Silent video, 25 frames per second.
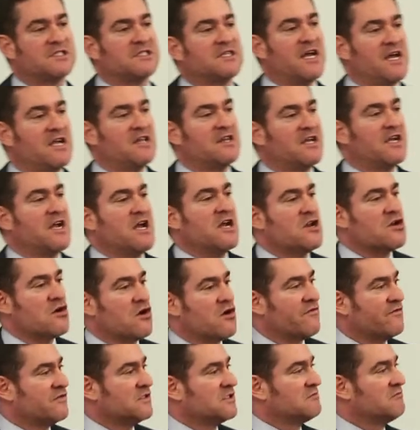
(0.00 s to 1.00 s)
state to get
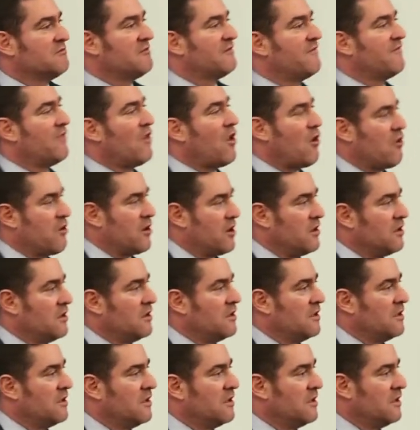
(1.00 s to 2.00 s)
nervous was Florida.
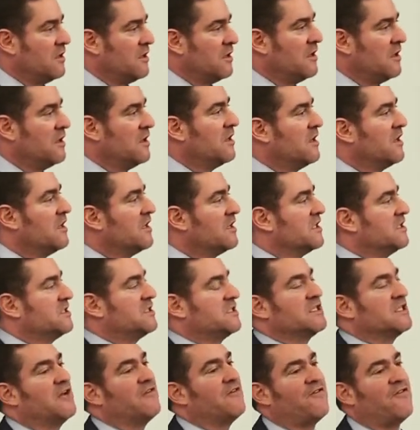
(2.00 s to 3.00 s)
You
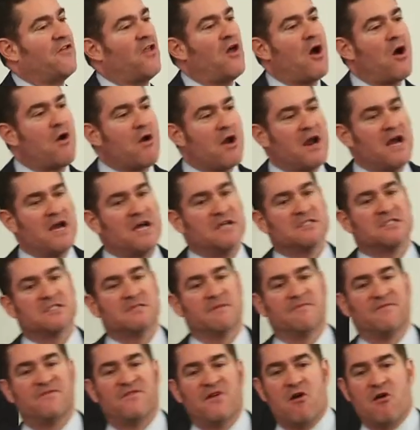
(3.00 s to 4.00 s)
see, Florida has
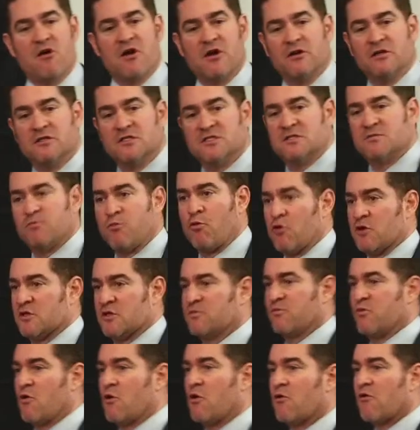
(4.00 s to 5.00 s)
some very good sports
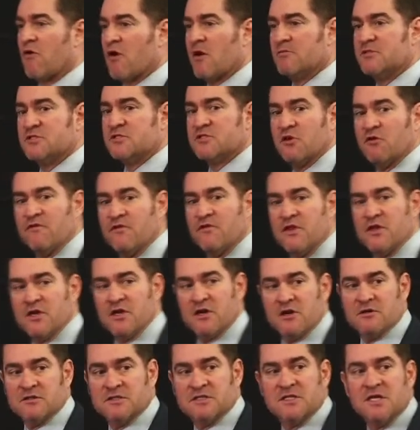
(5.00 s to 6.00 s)
programs over the
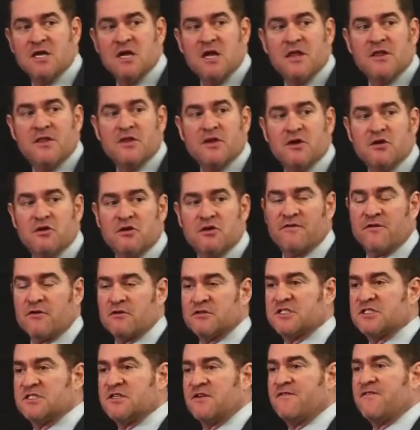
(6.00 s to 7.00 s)
years. The
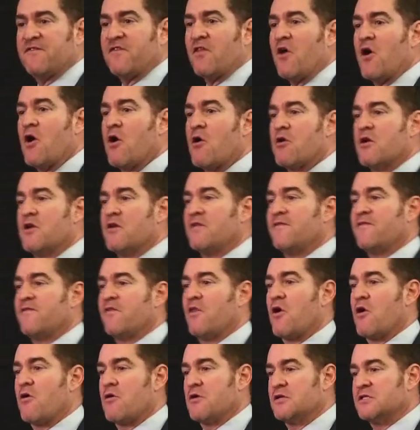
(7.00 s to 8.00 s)
University of Florida,
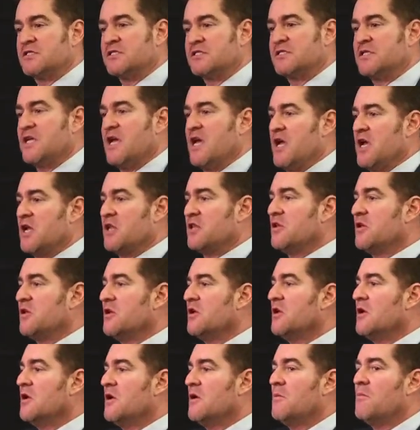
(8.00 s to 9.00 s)
Florida State,
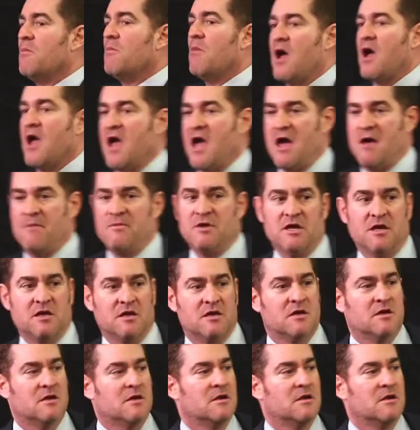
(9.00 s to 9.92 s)
Miami.